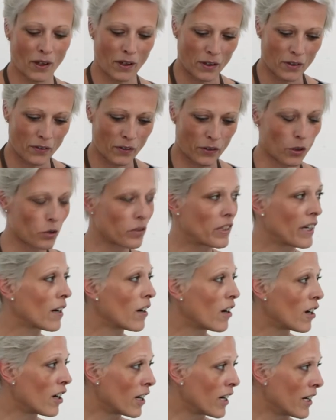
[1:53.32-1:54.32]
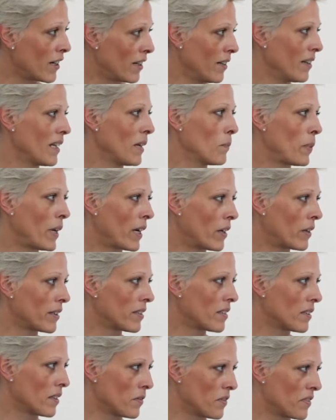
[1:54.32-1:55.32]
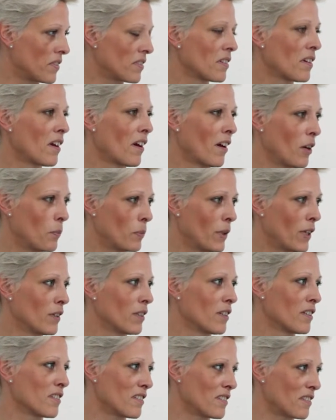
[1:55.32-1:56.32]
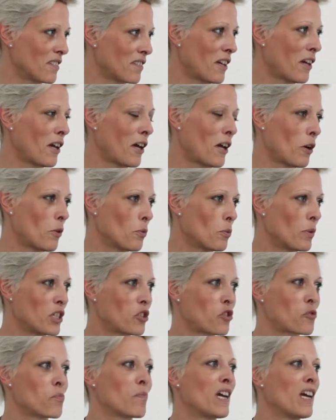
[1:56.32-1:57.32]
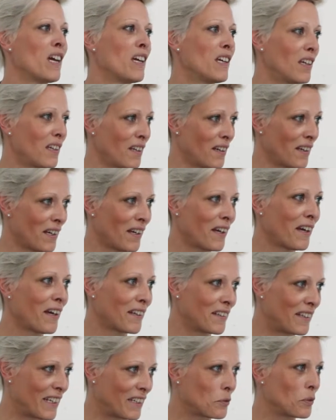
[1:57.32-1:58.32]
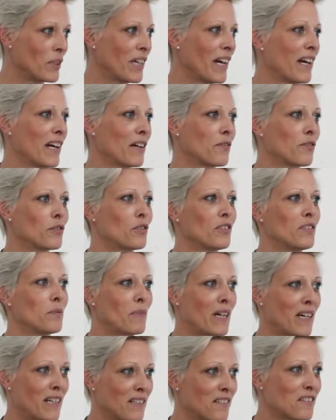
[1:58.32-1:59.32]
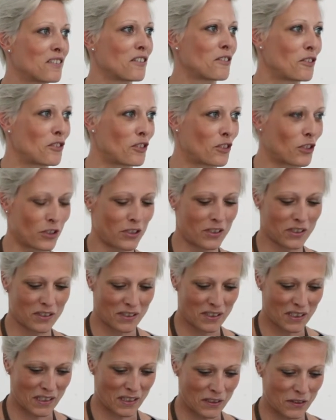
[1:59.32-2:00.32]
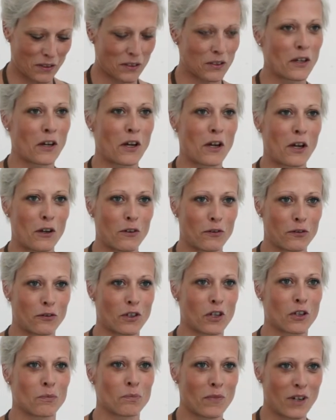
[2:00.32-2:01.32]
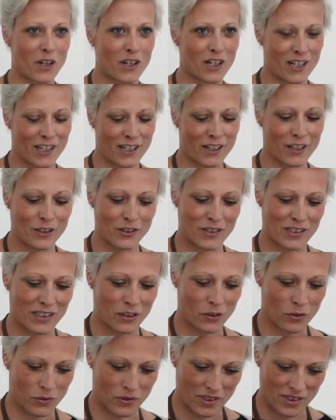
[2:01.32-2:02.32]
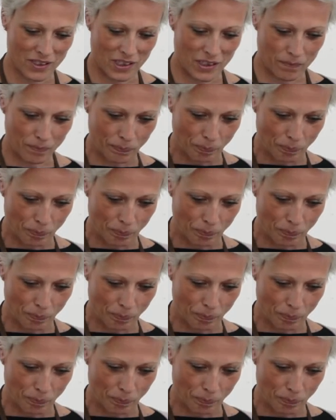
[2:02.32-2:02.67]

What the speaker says: So there are imperatives upon us which make that we have to demand certain things from our constituency.